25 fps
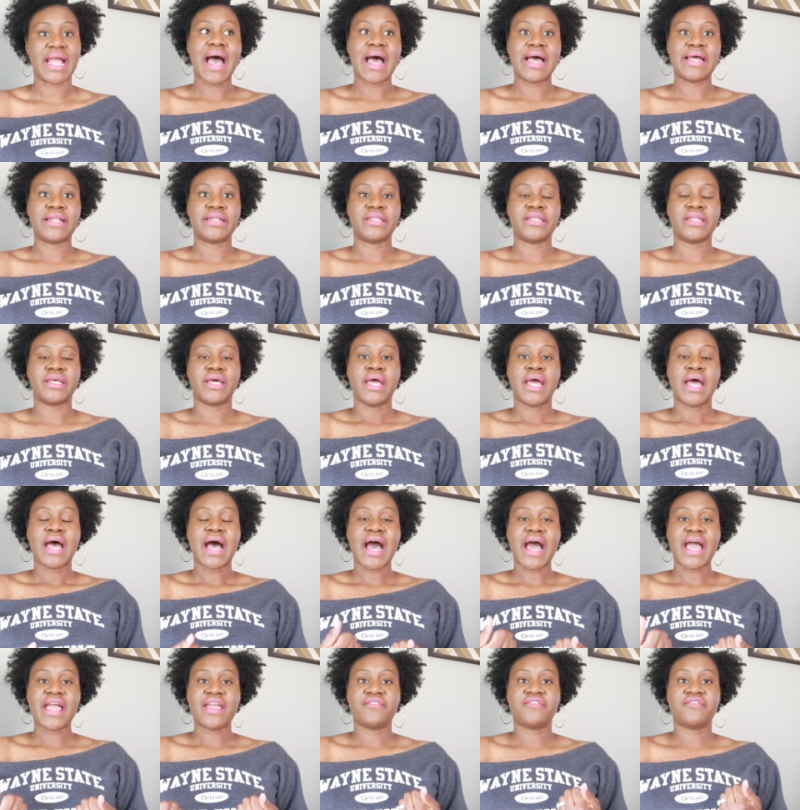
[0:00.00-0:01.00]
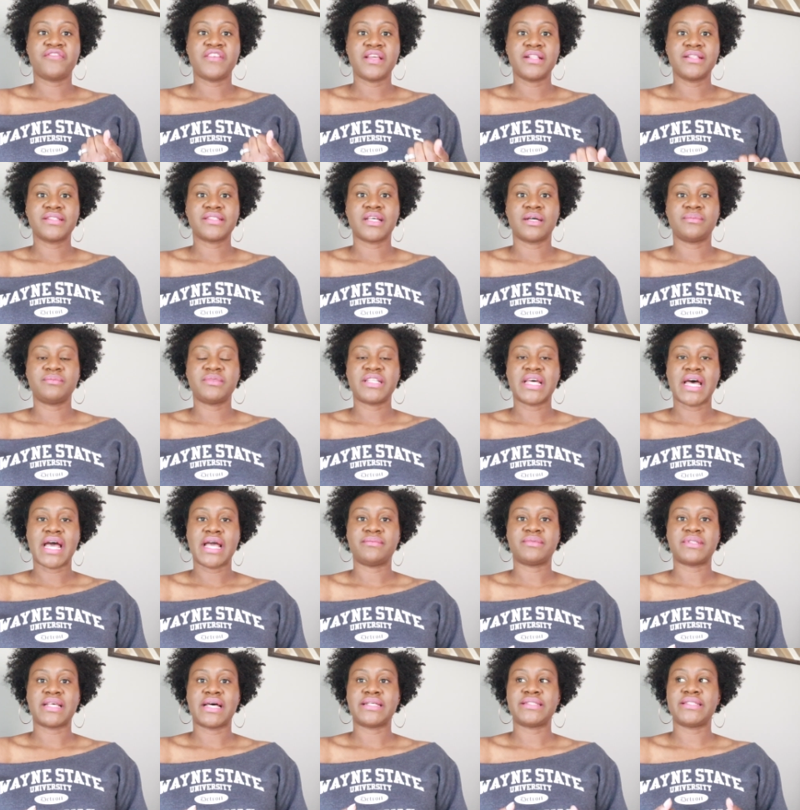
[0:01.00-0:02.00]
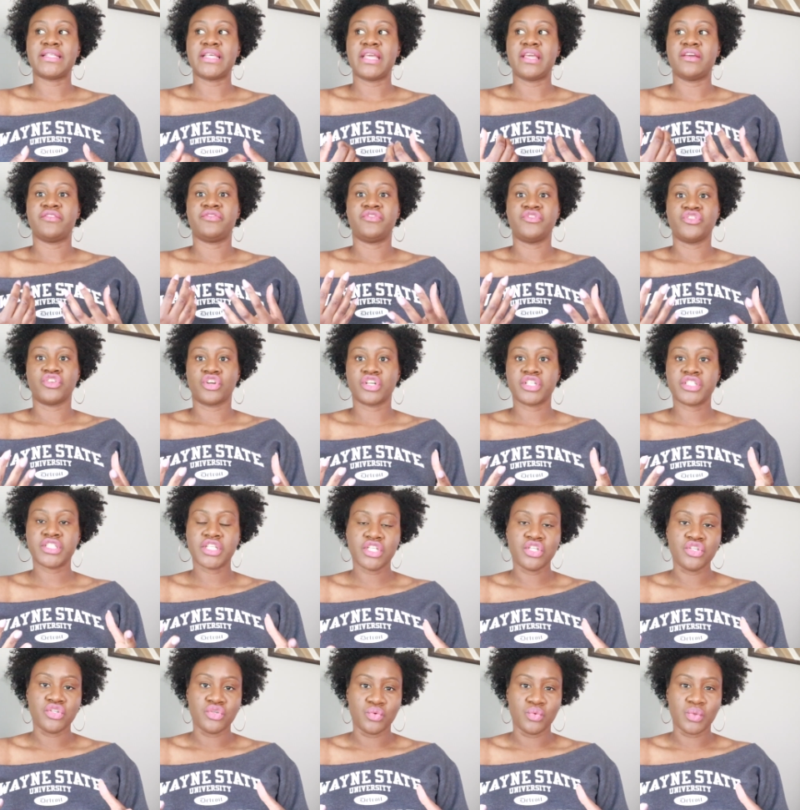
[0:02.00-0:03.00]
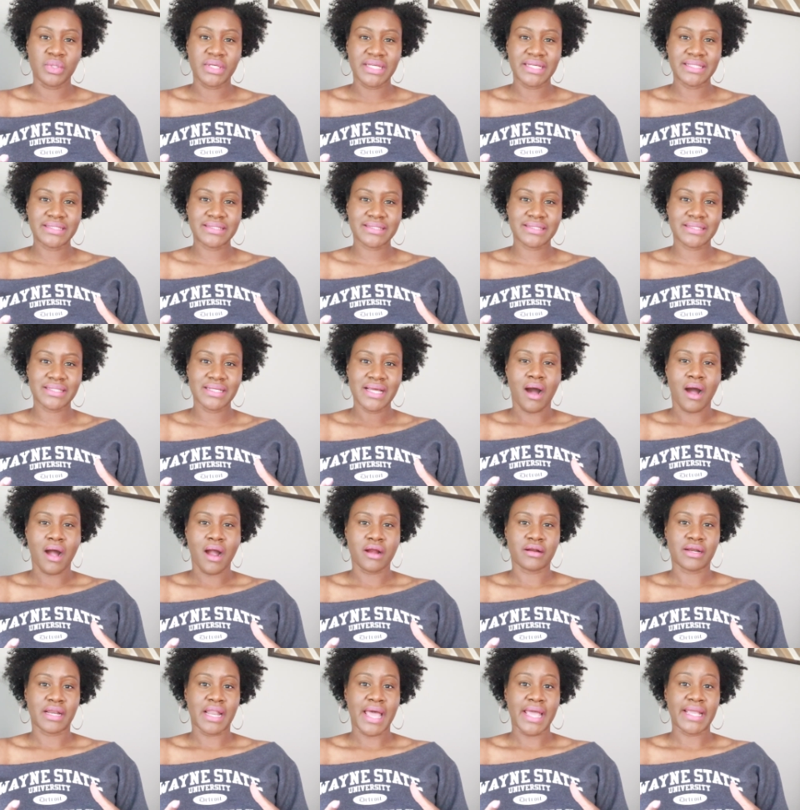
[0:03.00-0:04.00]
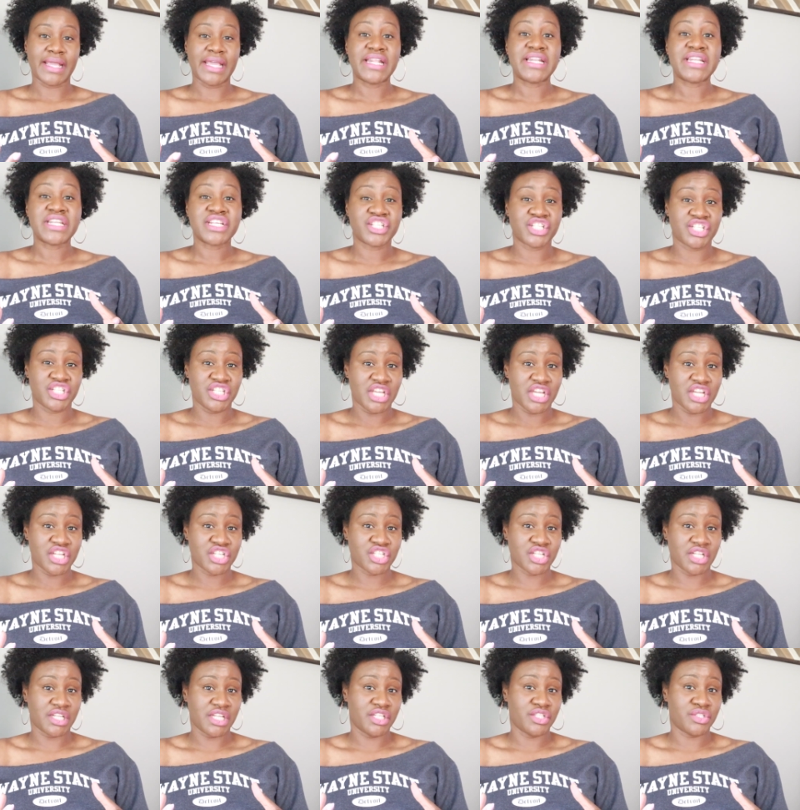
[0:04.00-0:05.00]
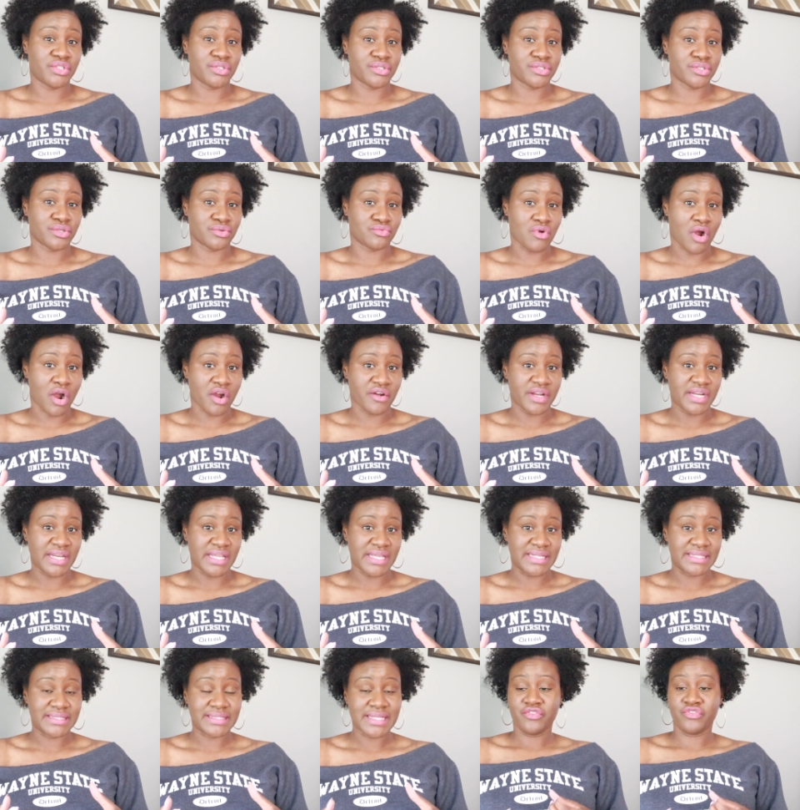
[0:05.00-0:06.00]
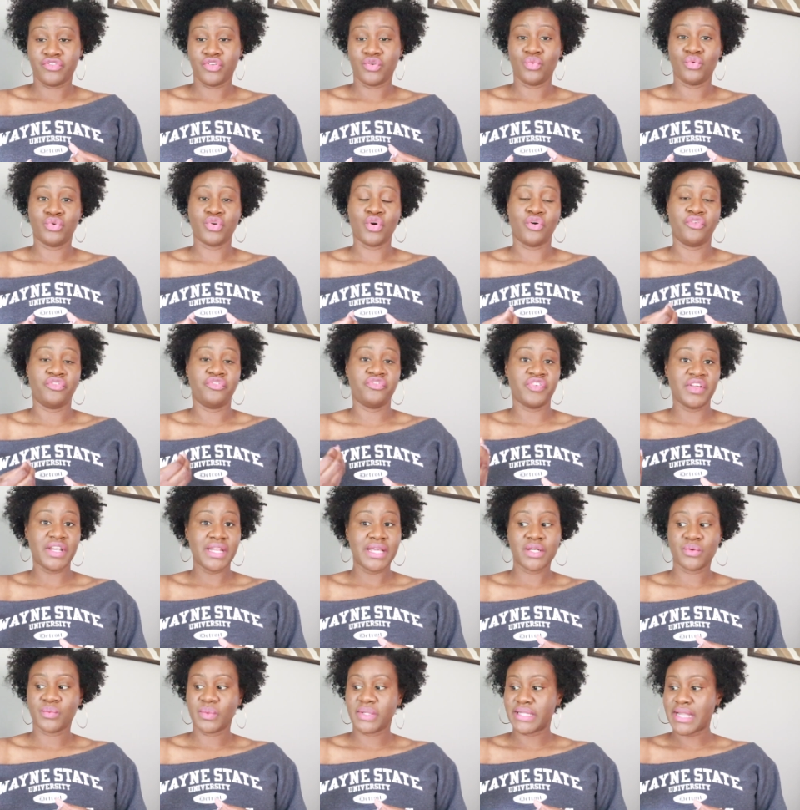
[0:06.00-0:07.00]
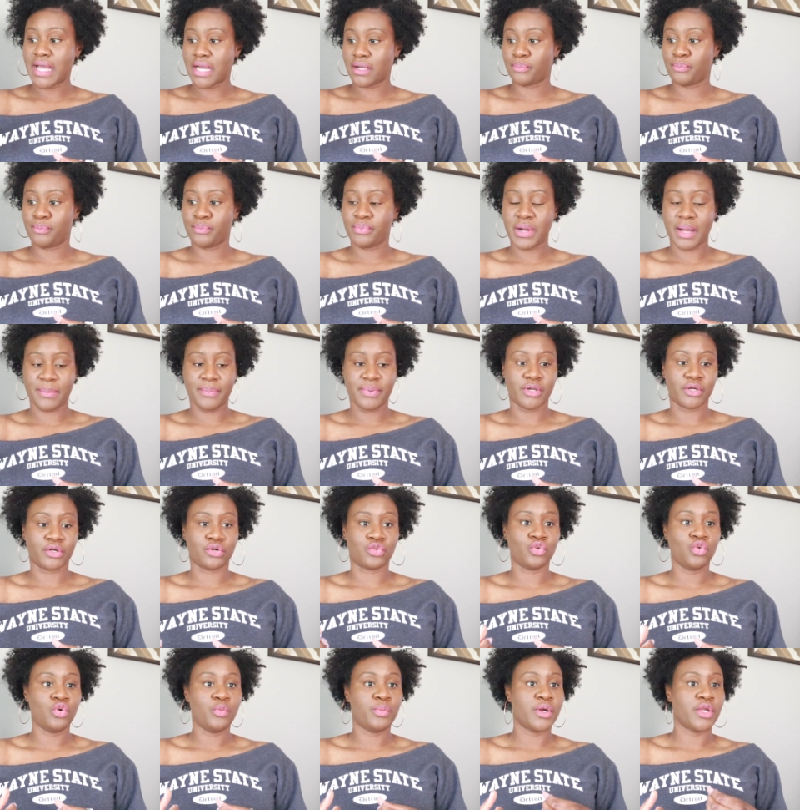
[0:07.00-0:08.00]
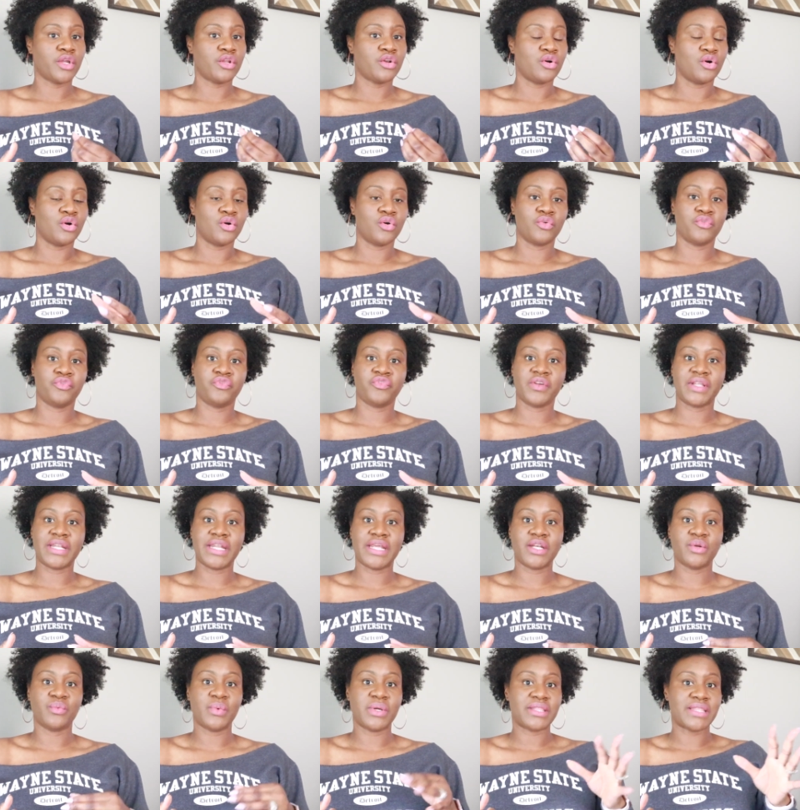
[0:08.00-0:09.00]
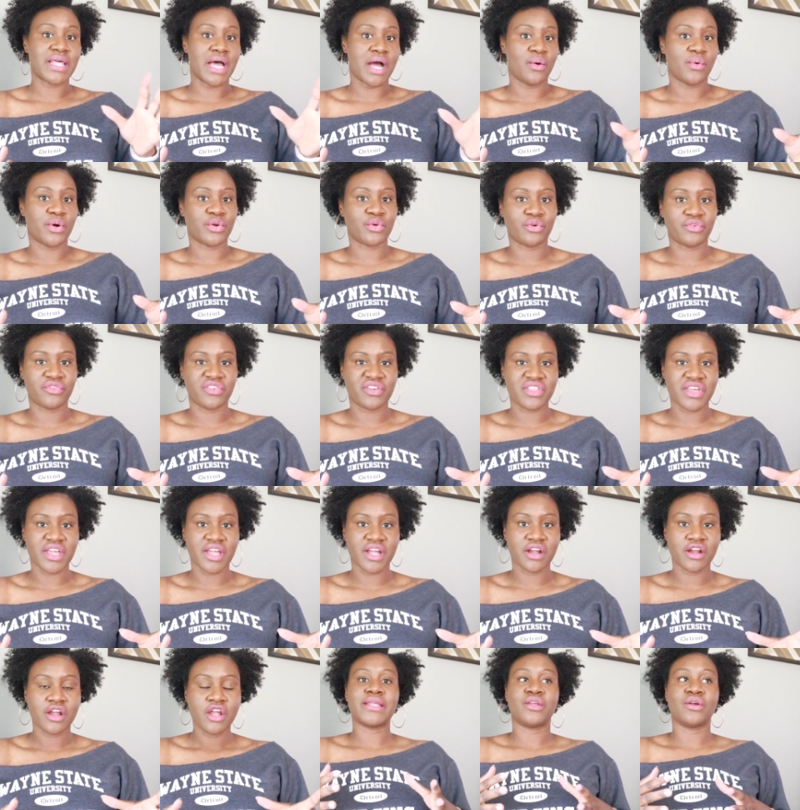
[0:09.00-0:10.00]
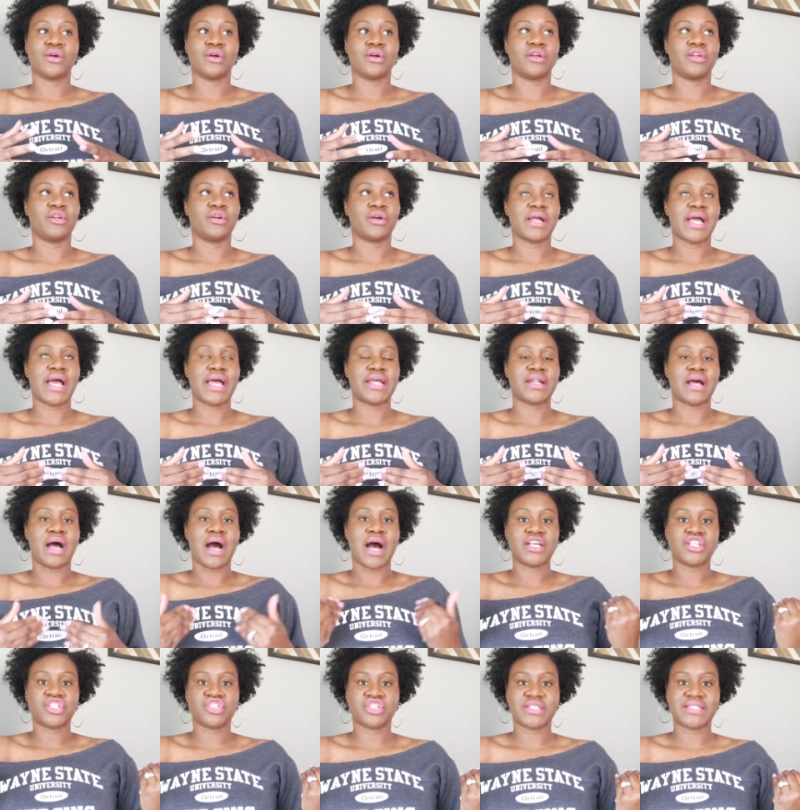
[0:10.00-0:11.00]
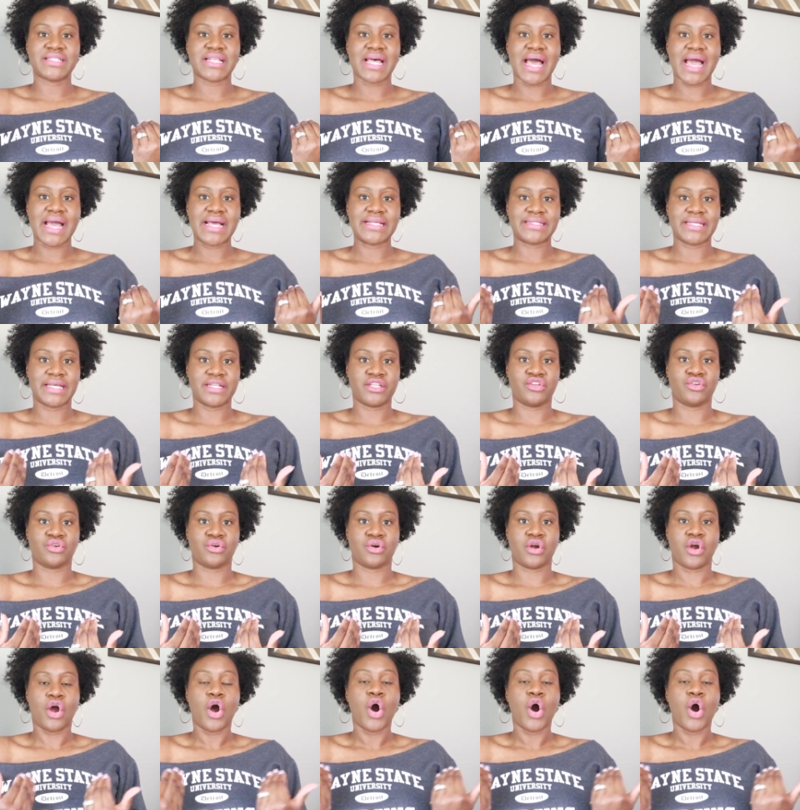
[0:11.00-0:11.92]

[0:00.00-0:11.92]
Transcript: And I feel sometimes as if nursing units are like initiation into sororities. If you don't fit in with that popular group or you don't fit in with that one over there, you're, you're kind of ostracized and you're